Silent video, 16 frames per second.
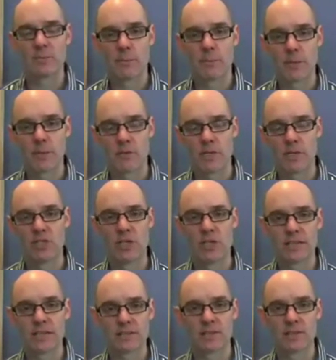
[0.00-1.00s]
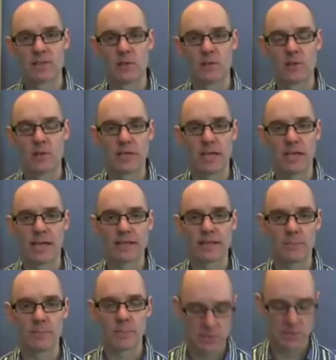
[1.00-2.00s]
problem if we just look at
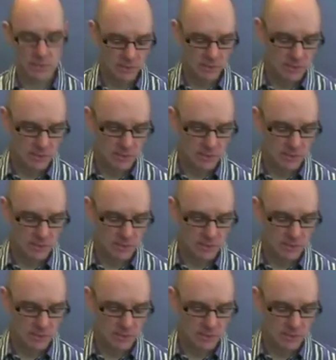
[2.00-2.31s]
the pictures.